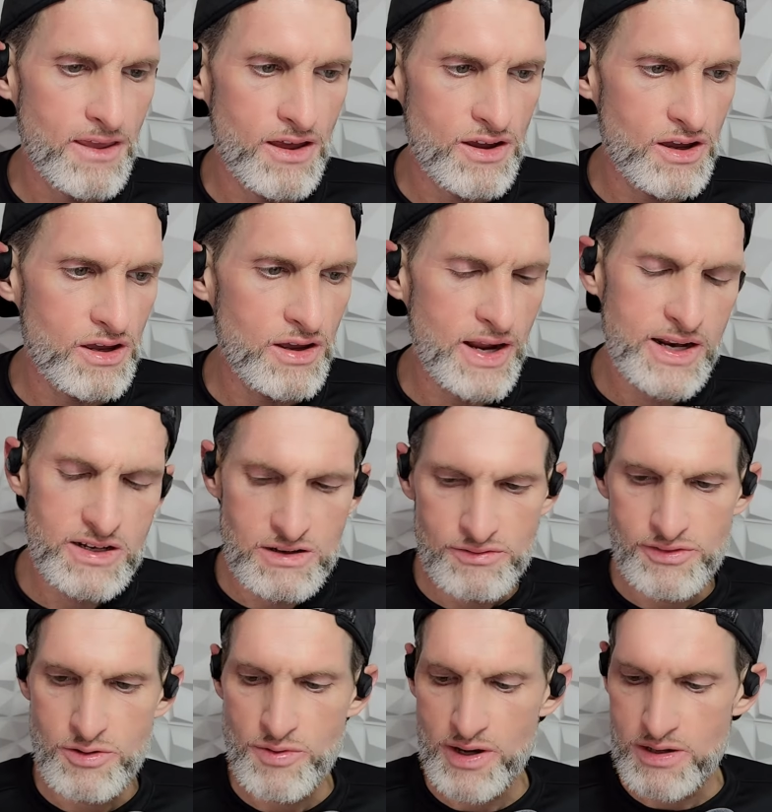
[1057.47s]
uh, I can
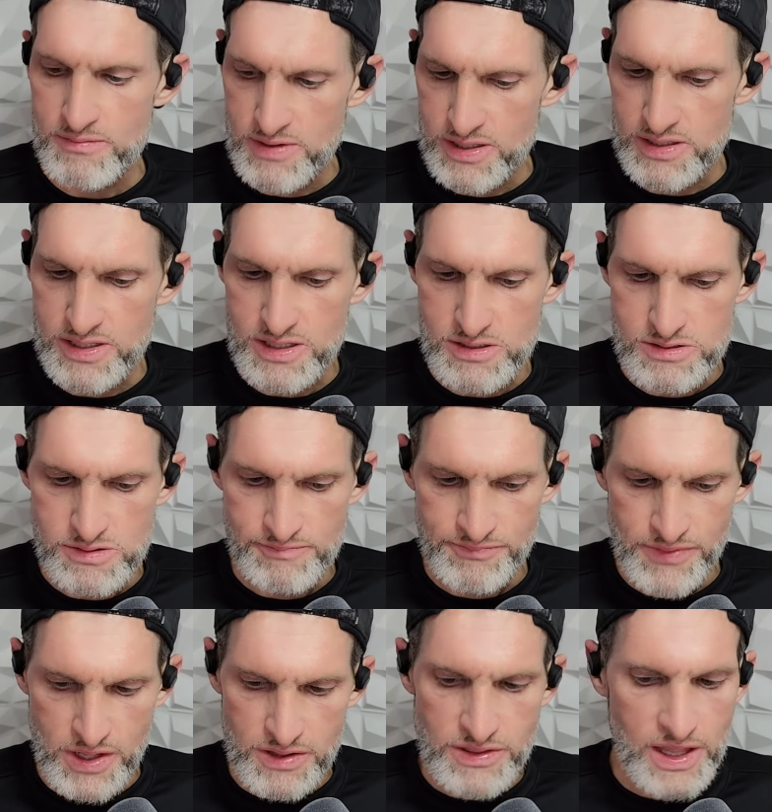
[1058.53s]
definitely recommend these.
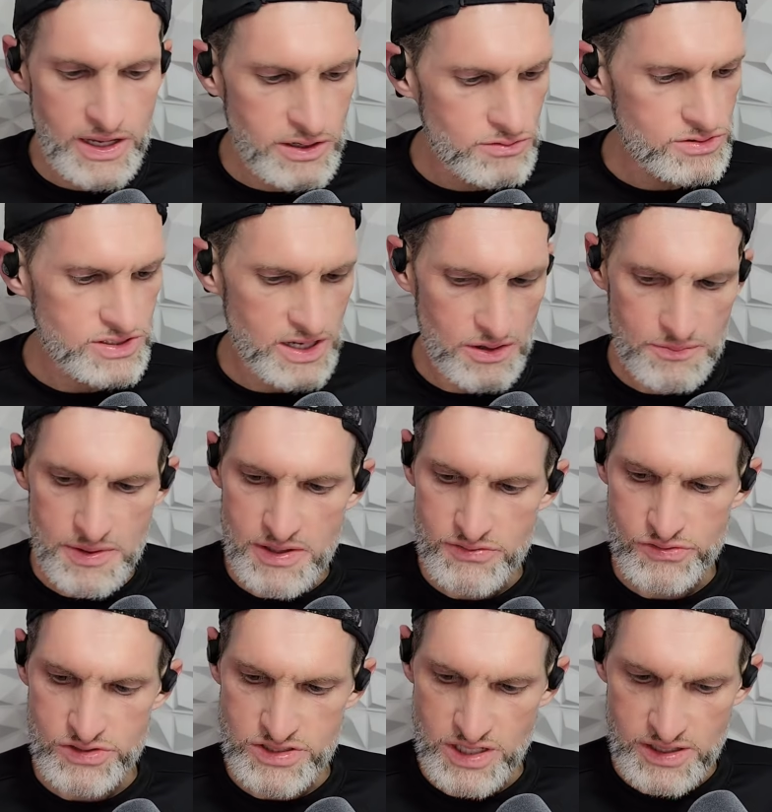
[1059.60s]
Thank you to Soundpeats
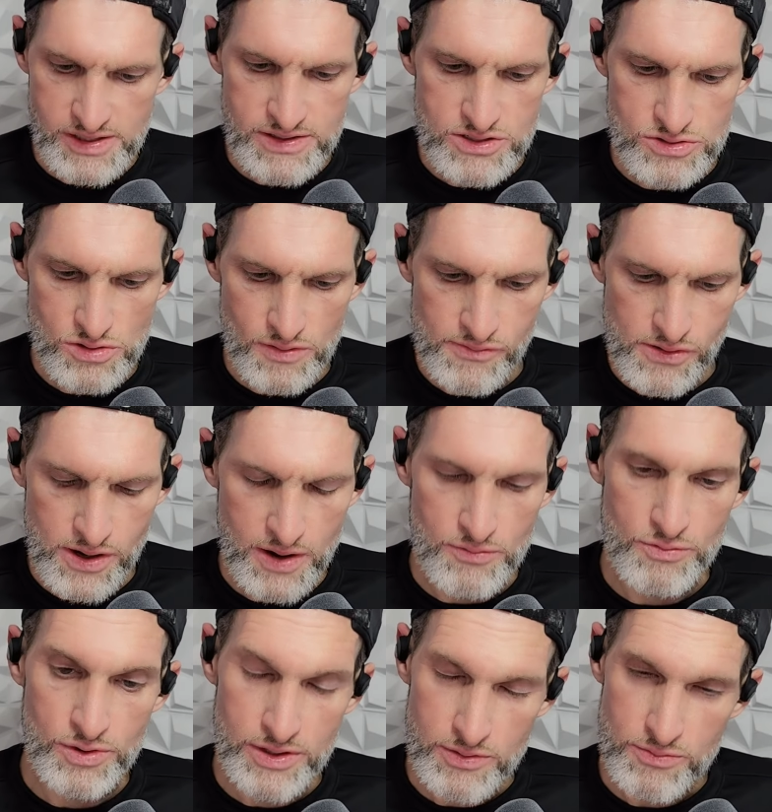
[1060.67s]
for sending these over. I
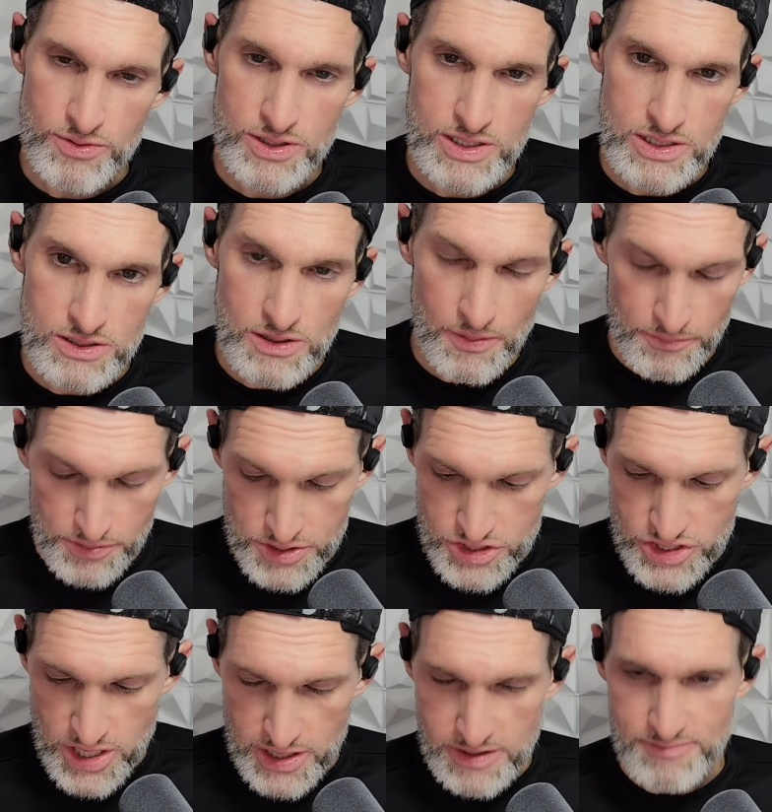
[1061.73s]
really, really
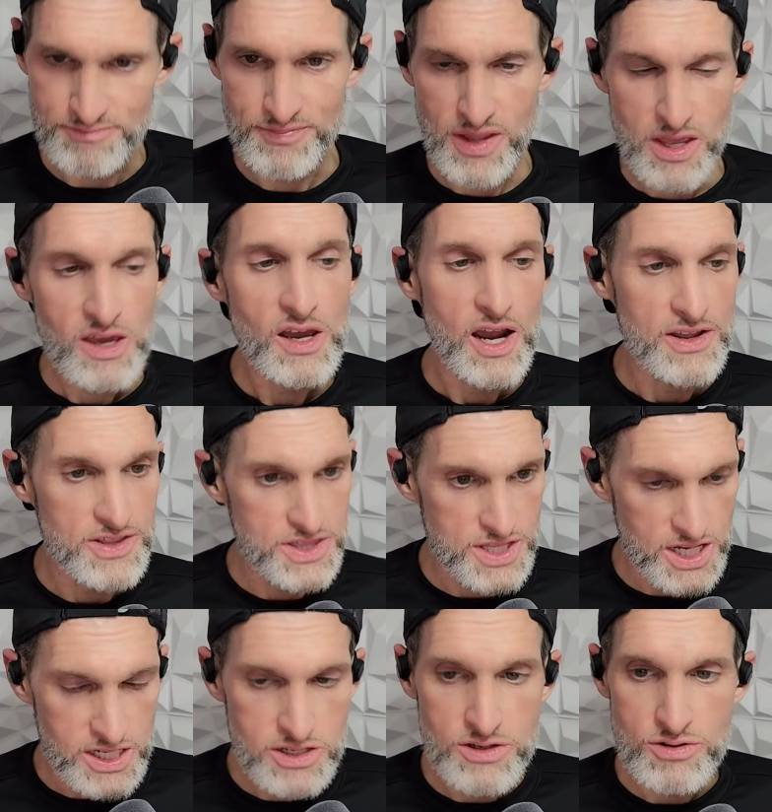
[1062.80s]
appreciate it. I
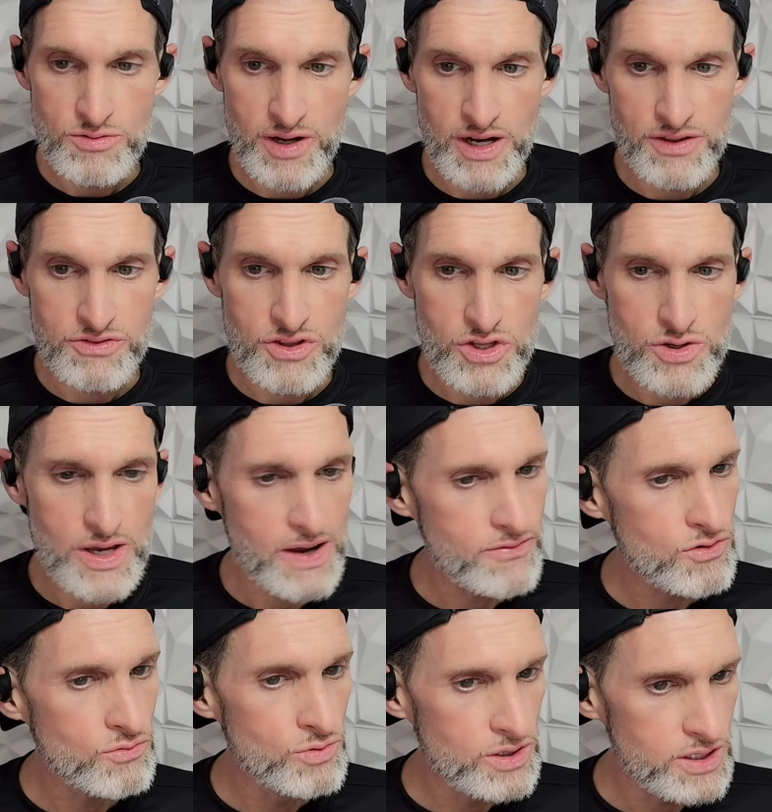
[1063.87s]
thank you, and I think you have
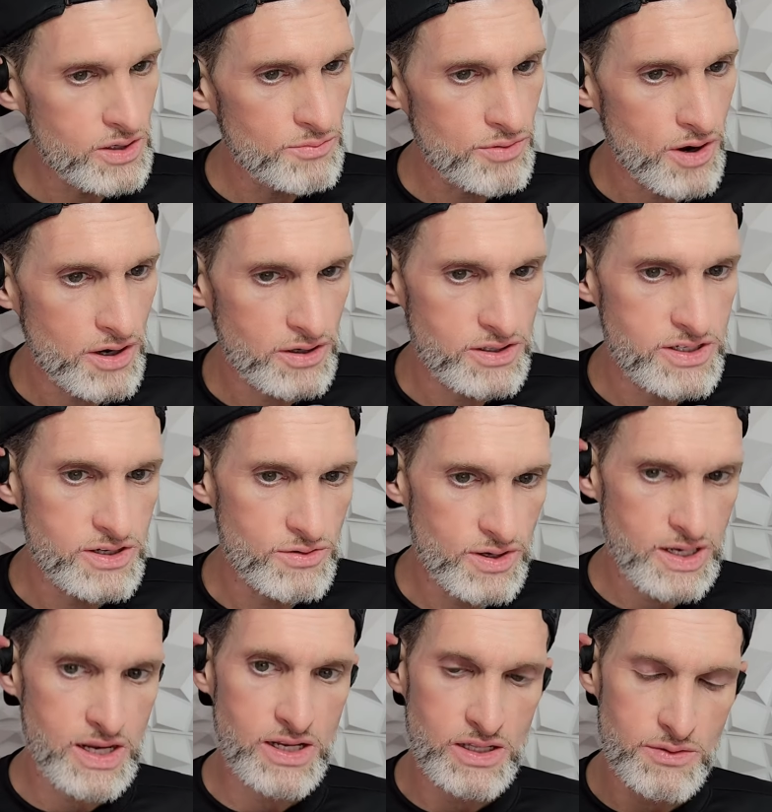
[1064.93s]
a really good product here.
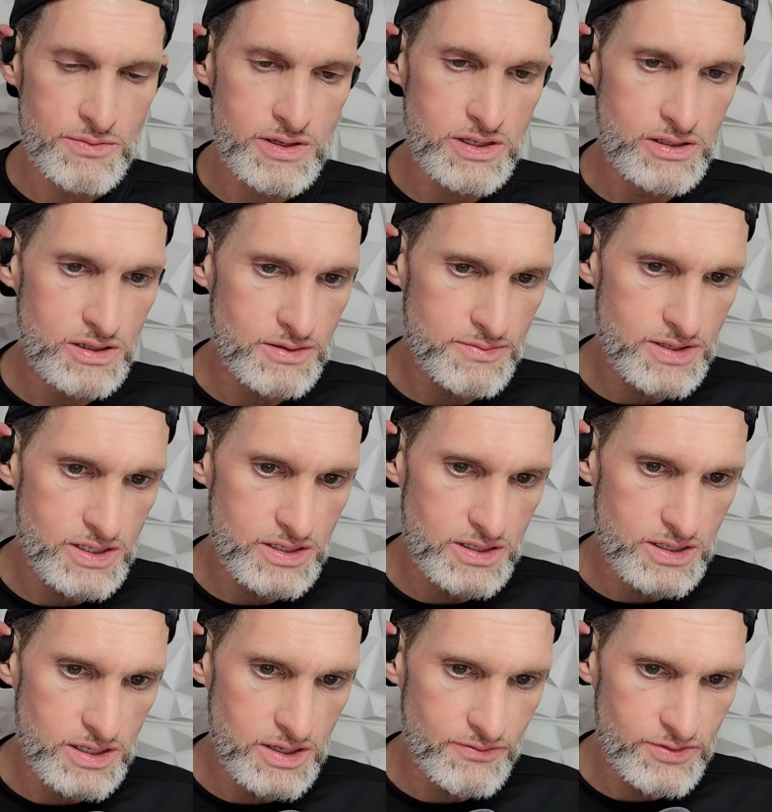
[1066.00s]
Again, let me let
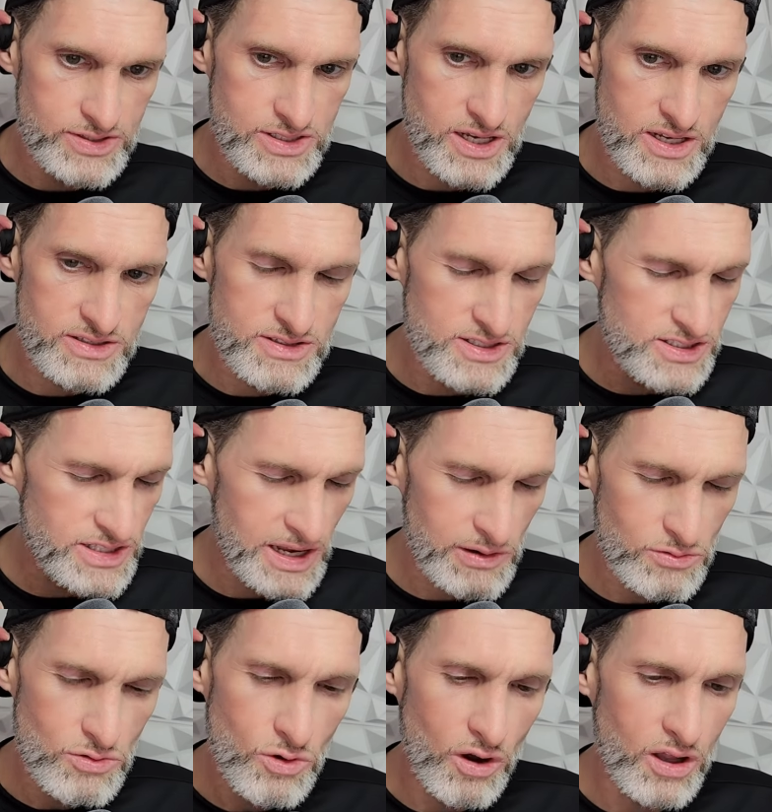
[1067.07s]
me emphasize the
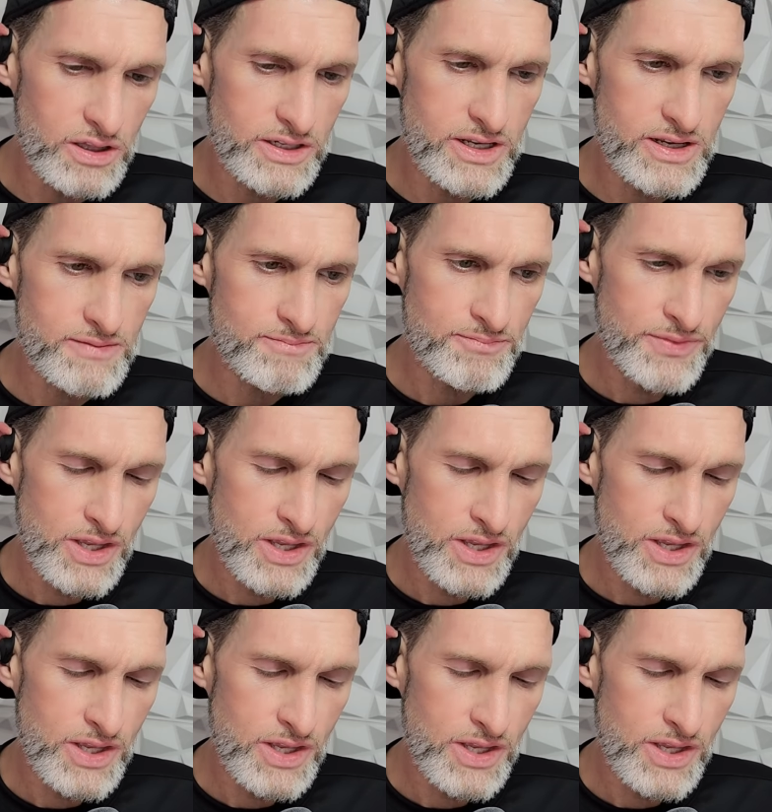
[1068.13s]
sound quality